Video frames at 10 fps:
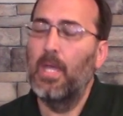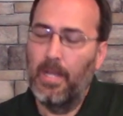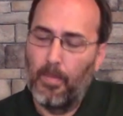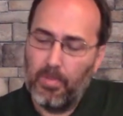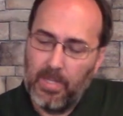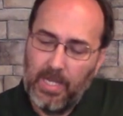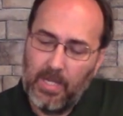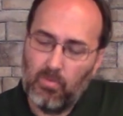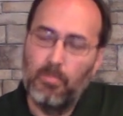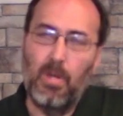Now,
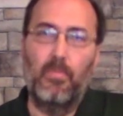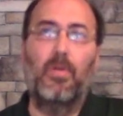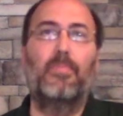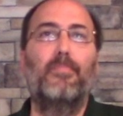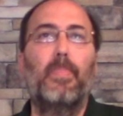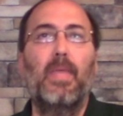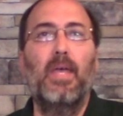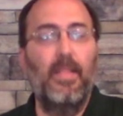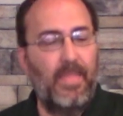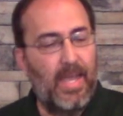please remember
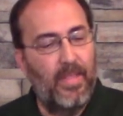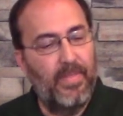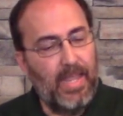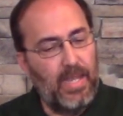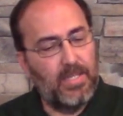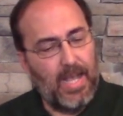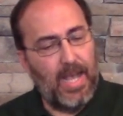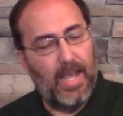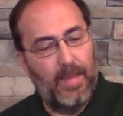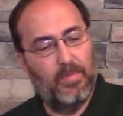that in these
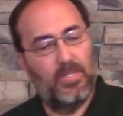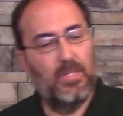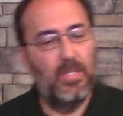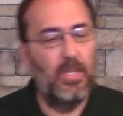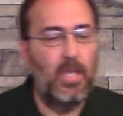times,